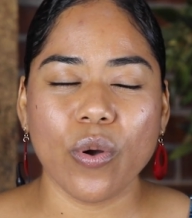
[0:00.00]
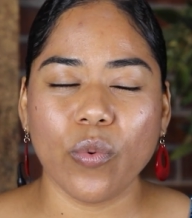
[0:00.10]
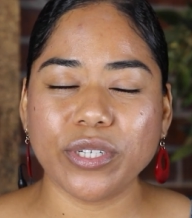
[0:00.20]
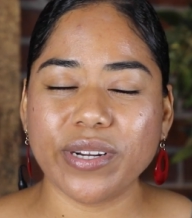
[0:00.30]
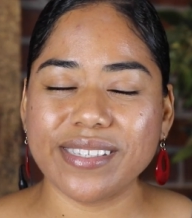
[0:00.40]

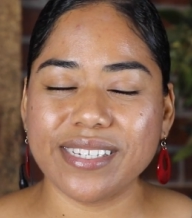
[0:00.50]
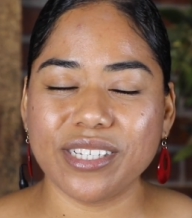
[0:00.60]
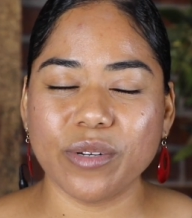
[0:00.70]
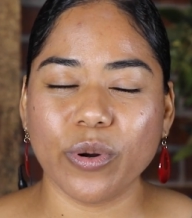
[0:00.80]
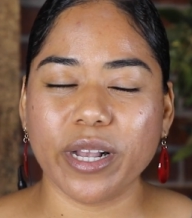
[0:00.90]
what
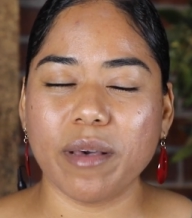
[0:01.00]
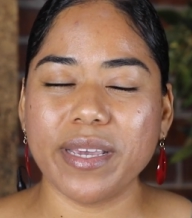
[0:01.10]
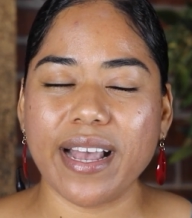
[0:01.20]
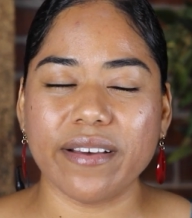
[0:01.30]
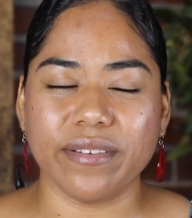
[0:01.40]
transition we're
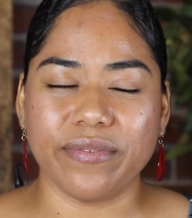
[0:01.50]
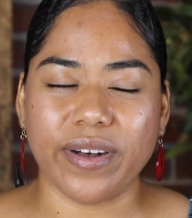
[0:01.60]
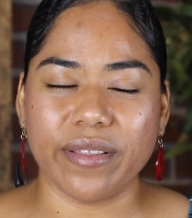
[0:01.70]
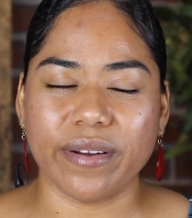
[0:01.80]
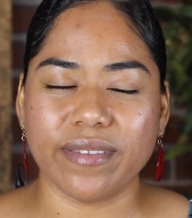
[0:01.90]
coming out of,
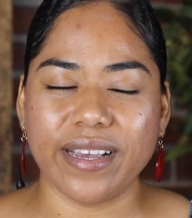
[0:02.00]
Father,